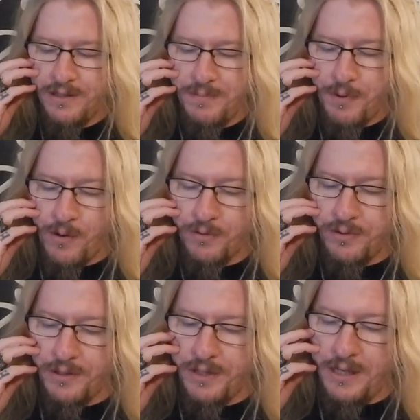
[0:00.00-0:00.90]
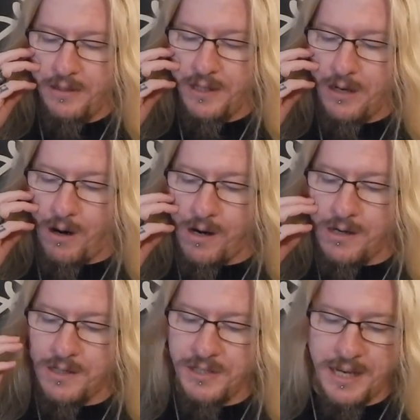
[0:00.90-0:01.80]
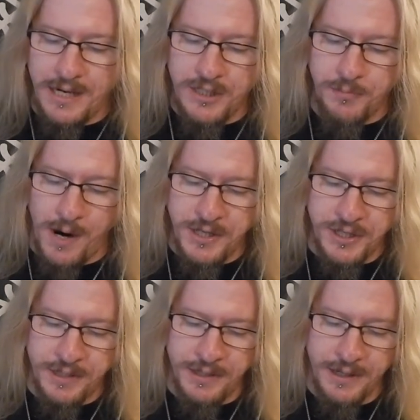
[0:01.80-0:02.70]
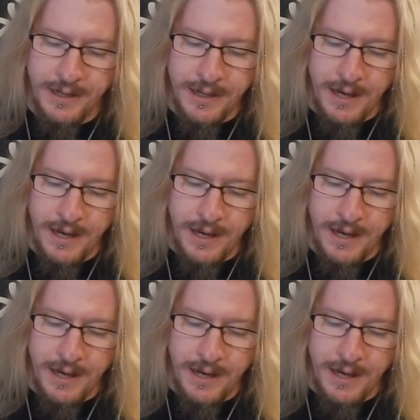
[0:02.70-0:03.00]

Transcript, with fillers: the both the, the cause and expression